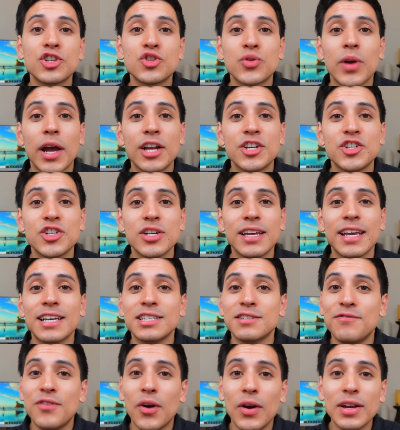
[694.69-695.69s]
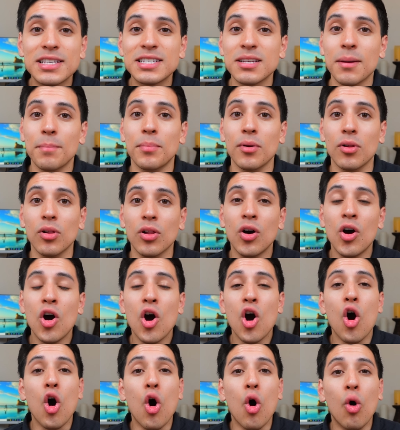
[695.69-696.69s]
strategy is very simple.
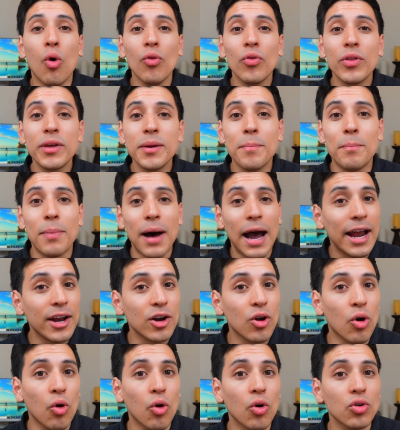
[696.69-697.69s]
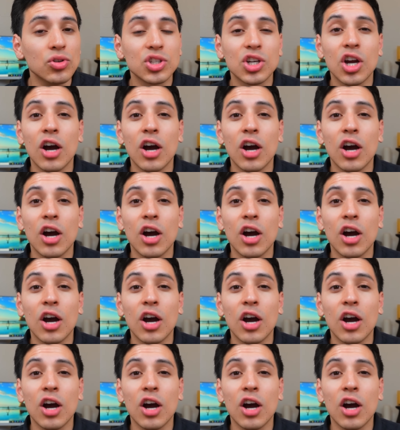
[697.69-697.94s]
Only buy and hold